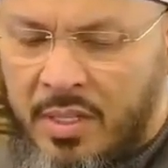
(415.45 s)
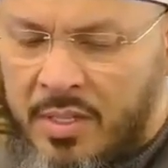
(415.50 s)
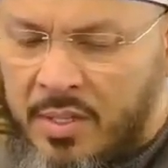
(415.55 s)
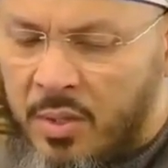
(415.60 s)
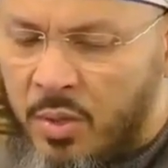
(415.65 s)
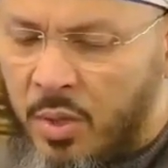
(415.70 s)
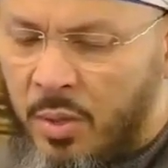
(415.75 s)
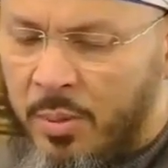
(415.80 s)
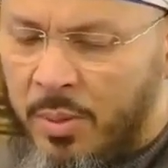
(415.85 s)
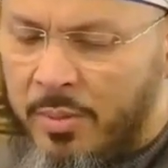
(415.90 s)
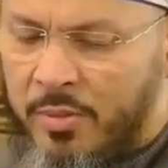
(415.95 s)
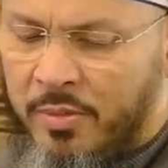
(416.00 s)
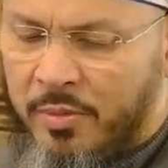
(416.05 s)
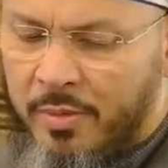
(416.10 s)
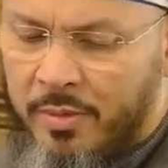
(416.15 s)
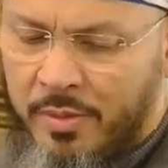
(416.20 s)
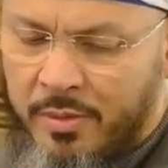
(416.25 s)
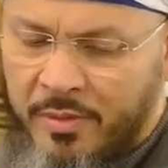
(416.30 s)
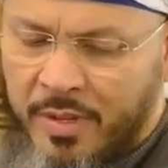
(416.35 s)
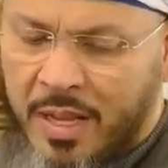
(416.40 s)
his noble
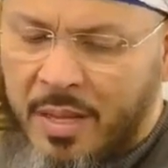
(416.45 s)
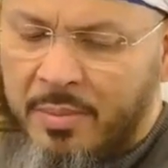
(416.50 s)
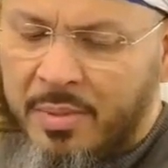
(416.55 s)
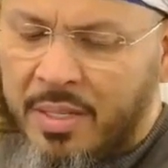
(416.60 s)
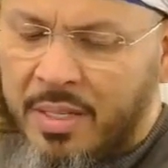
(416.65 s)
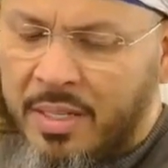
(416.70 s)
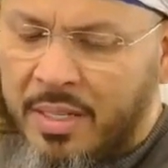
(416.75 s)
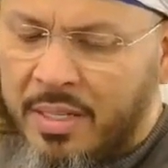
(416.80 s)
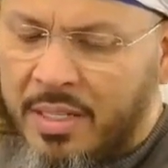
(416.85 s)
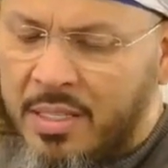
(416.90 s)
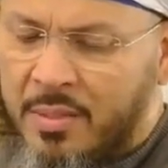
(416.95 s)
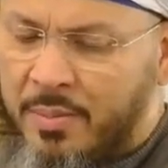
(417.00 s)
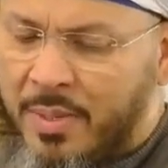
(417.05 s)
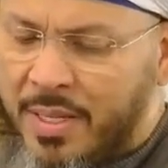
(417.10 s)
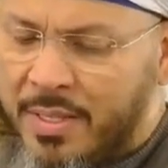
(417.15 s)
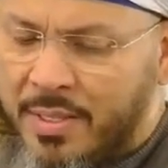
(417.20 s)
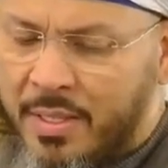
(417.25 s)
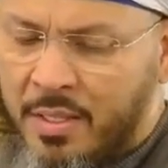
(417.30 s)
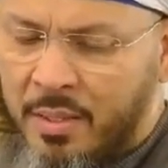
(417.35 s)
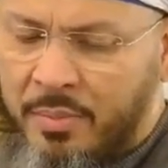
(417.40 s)
family, and his
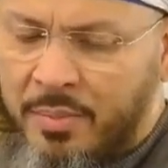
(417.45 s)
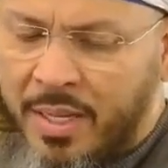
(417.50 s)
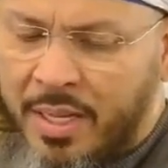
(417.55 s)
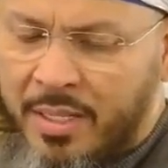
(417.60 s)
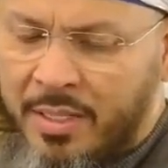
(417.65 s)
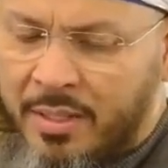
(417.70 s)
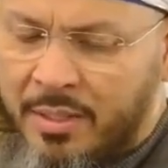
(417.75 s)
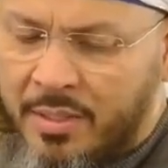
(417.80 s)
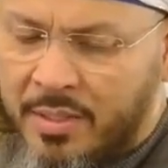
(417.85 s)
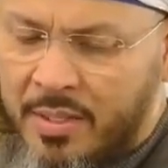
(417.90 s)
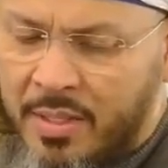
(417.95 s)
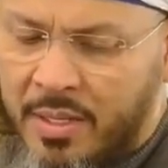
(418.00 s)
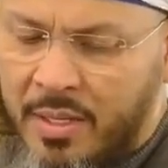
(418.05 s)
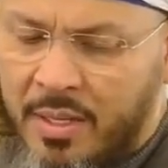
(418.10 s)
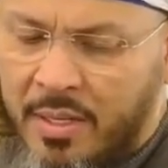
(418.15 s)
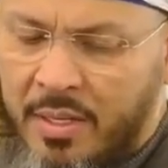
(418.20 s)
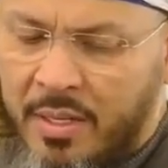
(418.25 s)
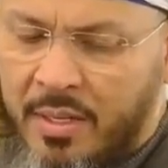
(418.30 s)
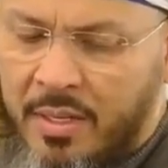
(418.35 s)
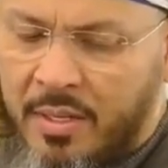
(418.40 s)
blessed companions
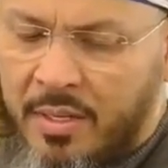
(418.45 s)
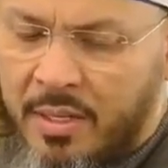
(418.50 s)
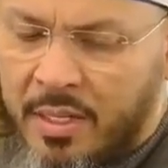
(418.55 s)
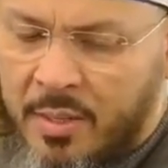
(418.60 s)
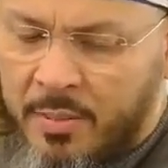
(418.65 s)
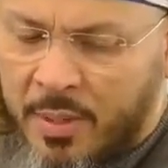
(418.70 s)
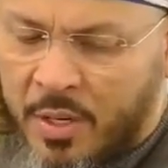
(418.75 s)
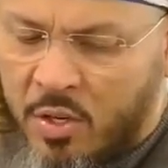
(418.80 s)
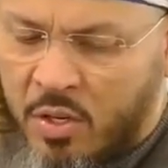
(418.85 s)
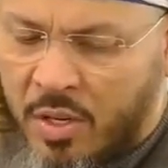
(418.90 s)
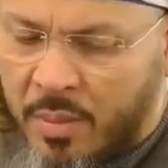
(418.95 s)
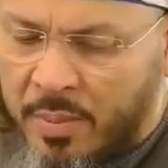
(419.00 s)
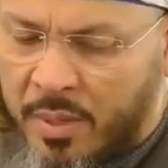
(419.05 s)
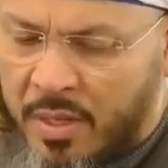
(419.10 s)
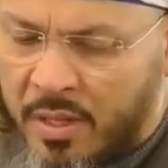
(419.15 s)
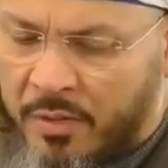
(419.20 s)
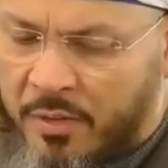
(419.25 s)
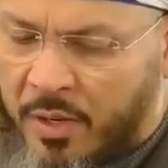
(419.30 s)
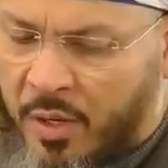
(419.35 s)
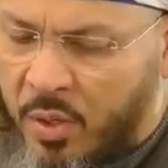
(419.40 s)
especially
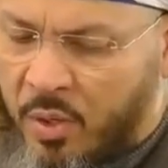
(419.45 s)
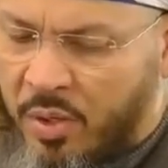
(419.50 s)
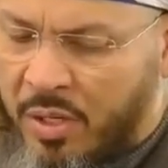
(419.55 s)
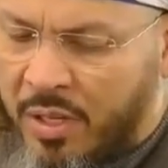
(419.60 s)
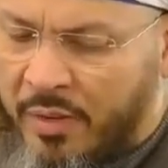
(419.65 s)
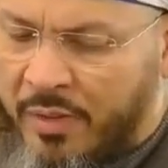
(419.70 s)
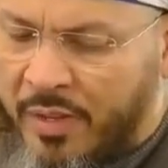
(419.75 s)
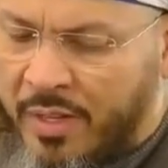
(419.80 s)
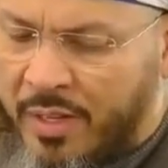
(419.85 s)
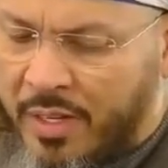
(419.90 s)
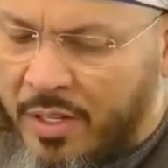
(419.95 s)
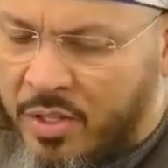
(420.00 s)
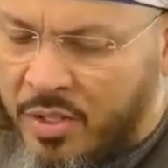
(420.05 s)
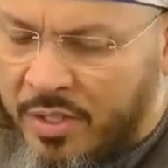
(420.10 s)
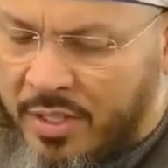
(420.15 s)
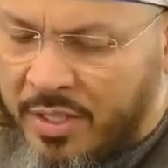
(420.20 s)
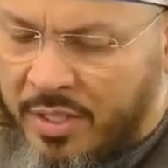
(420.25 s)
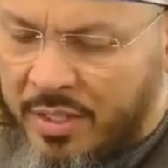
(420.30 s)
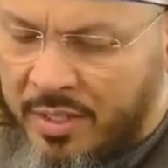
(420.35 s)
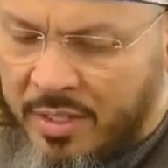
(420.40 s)
upon the four Khulafa
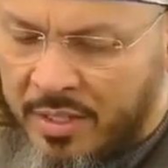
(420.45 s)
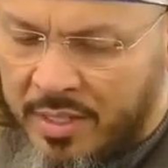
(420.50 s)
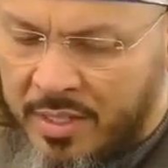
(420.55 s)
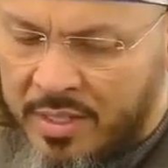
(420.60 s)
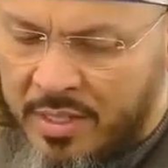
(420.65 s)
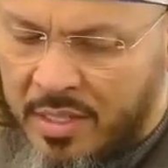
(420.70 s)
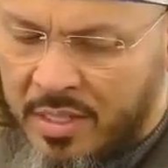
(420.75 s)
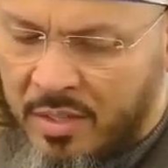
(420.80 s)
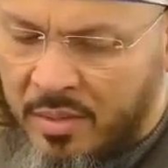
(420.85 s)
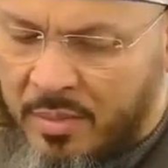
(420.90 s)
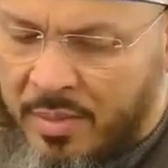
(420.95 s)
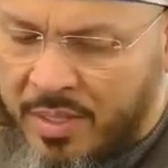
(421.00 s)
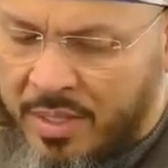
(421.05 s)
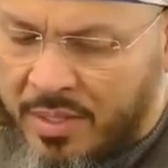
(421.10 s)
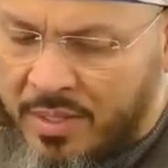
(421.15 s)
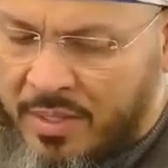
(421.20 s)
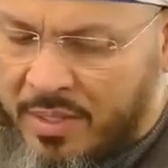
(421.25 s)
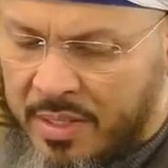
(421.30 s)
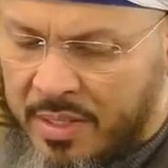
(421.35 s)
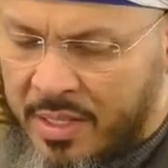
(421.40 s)
Rashidin, Hazrat Abu
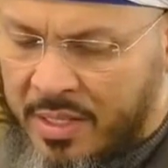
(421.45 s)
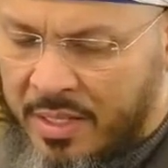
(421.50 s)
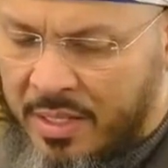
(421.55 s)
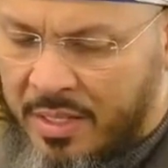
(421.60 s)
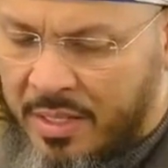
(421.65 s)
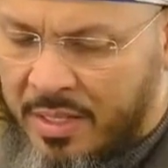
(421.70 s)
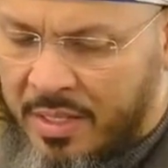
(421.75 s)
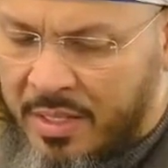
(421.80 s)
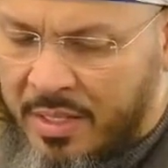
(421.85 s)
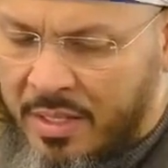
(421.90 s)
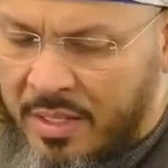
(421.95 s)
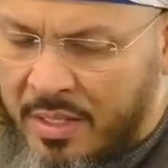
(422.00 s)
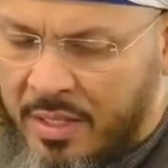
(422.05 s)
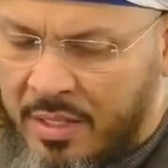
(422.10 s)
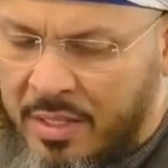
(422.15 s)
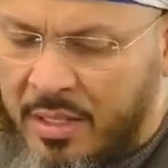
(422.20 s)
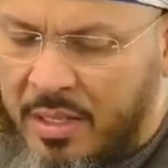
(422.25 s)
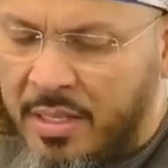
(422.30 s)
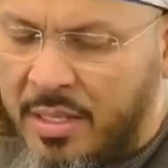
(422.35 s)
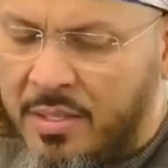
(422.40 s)
Siddiq,
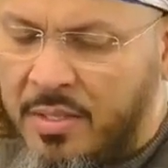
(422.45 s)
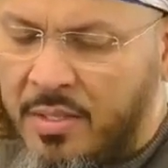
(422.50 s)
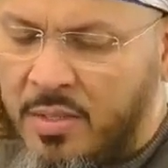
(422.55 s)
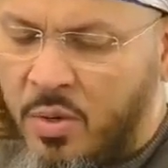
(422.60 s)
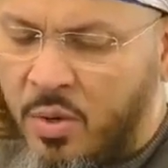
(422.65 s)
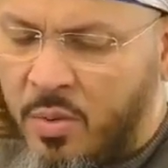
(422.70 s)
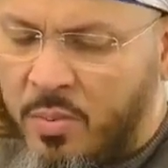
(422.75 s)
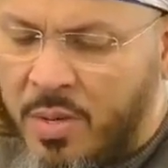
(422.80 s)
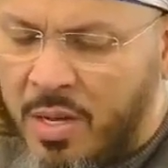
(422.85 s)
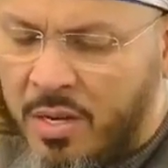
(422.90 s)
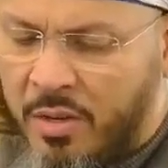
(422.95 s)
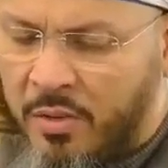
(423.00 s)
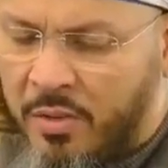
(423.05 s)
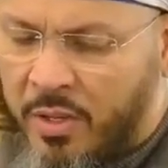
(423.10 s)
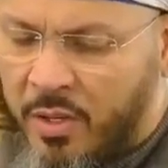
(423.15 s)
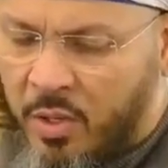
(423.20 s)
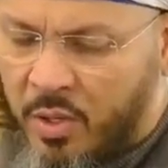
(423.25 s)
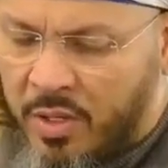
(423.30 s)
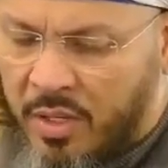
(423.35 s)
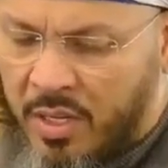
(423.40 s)
Hazrat Umar
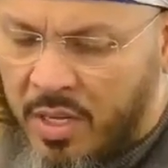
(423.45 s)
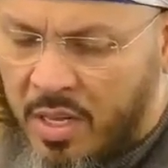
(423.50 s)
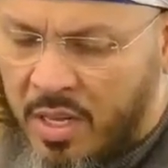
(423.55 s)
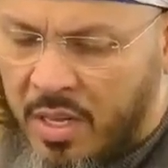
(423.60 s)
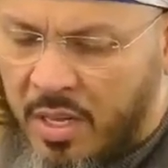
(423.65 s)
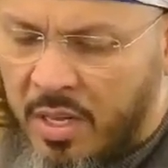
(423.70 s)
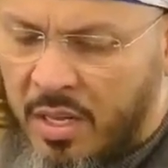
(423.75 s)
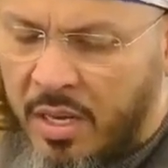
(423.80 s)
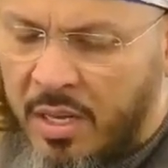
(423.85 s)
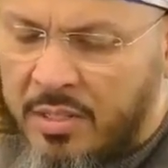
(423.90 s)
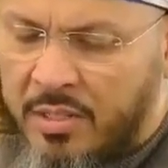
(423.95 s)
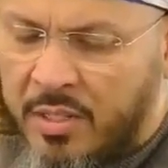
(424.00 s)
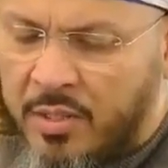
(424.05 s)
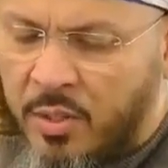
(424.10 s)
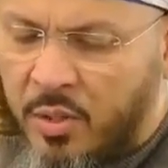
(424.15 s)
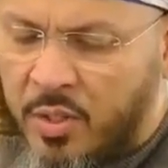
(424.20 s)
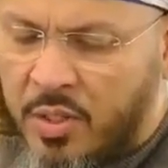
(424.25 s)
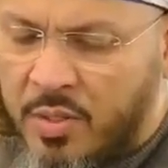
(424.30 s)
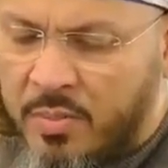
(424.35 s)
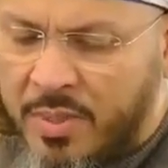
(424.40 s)
Farooq,
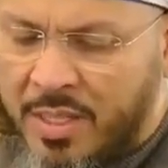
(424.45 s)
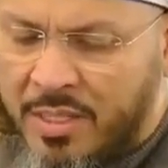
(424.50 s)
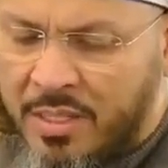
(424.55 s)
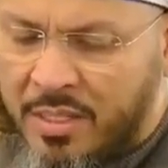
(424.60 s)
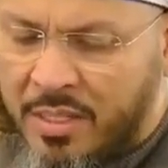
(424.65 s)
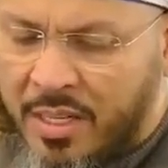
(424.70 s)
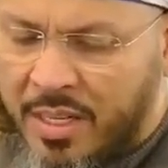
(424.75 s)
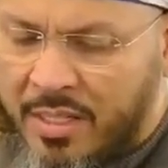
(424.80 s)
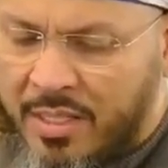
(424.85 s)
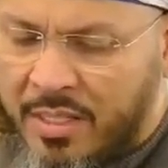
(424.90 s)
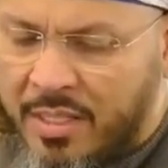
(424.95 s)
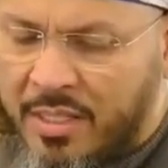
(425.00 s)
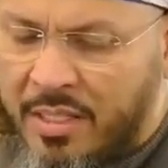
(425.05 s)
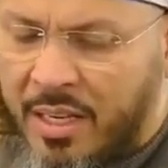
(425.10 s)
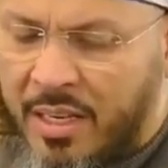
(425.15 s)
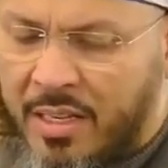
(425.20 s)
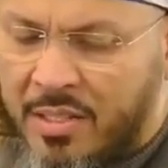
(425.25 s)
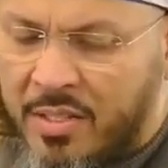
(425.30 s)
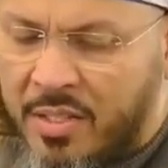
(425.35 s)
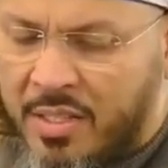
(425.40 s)
Hazrat Osman al Ghani,
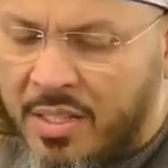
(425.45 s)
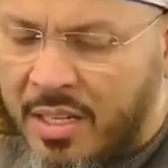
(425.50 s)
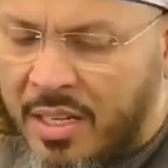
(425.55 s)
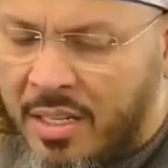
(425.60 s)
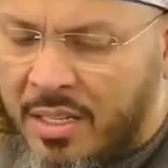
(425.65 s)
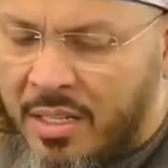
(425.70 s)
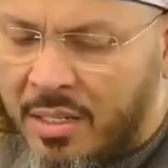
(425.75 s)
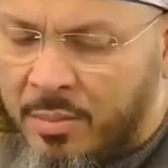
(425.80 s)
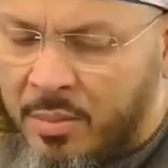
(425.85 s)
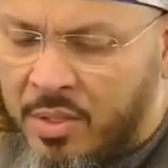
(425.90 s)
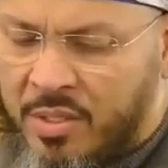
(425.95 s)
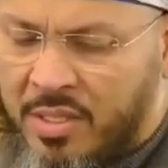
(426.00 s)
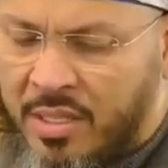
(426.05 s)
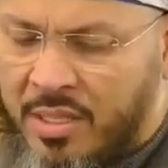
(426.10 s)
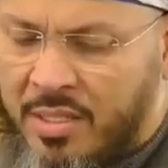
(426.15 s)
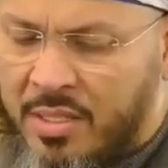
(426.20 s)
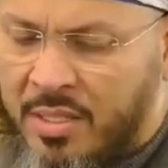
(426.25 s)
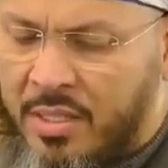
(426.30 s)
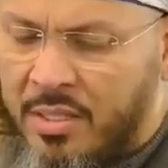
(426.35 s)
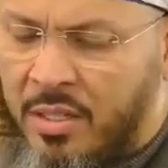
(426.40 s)
and Hazrat Ali al
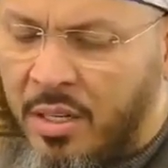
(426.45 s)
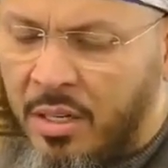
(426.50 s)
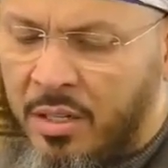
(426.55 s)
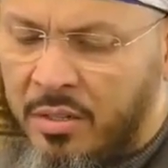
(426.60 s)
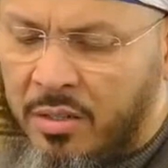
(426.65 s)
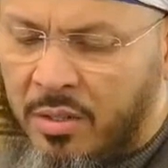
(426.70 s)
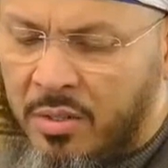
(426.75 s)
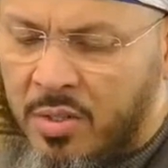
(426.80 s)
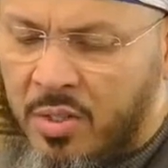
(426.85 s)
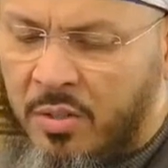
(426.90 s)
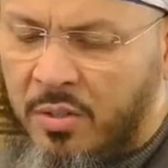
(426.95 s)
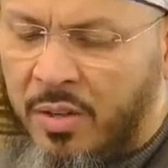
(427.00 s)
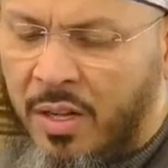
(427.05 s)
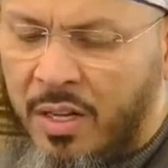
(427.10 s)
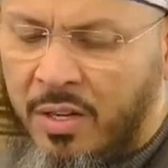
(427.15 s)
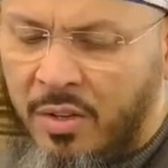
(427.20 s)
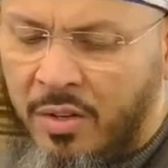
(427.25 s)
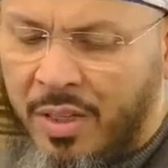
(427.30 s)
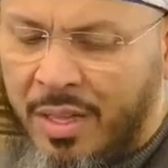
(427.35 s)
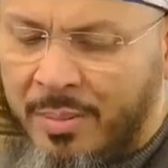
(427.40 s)
Murtaza, and all those who
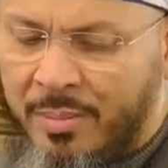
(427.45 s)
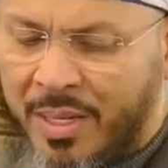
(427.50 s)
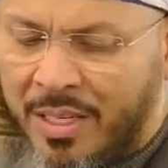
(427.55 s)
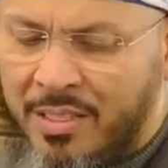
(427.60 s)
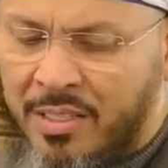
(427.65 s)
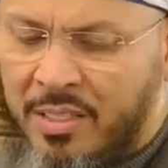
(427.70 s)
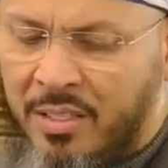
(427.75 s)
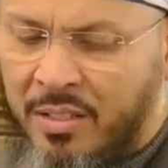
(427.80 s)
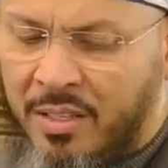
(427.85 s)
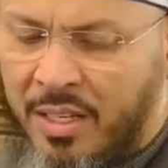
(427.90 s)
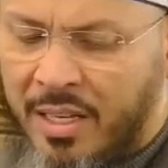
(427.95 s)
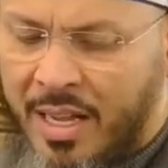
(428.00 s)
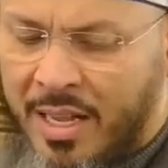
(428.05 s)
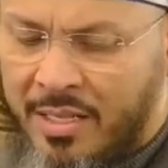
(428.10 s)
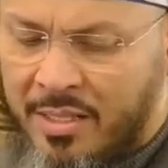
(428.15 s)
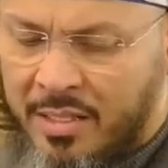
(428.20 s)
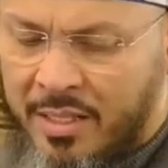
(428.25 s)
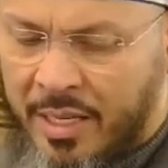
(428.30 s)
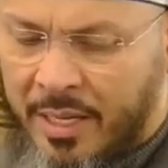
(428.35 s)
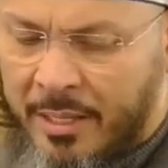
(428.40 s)
follow them until the
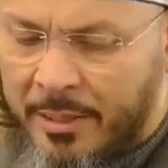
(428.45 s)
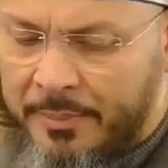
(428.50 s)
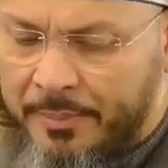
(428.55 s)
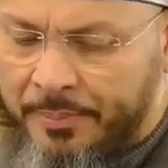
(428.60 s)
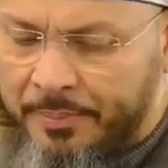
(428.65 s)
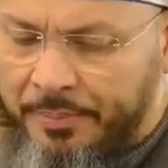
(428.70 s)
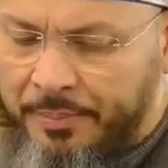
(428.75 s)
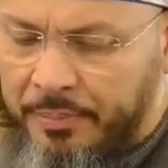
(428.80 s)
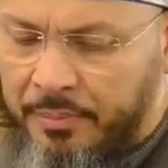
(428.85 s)
last day.